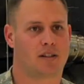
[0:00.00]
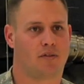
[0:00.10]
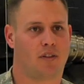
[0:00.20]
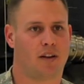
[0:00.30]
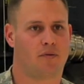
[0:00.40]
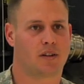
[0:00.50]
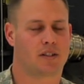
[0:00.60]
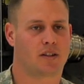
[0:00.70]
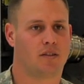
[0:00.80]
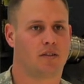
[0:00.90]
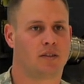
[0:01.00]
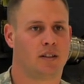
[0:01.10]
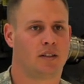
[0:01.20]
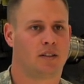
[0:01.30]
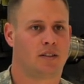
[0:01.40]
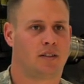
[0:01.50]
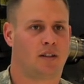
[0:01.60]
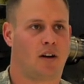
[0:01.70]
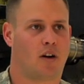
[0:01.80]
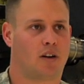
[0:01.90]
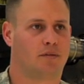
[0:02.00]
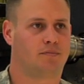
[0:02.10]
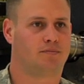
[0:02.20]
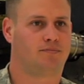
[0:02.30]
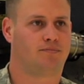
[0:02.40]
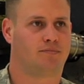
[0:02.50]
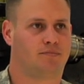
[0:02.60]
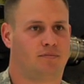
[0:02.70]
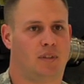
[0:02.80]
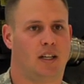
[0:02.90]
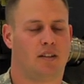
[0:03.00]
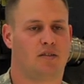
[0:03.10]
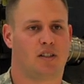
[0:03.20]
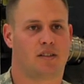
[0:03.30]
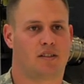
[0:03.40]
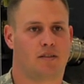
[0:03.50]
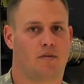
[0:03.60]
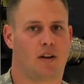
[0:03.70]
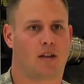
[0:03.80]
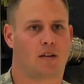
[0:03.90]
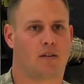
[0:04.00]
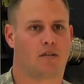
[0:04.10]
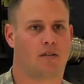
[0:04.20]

of the flight physical, heart, and just the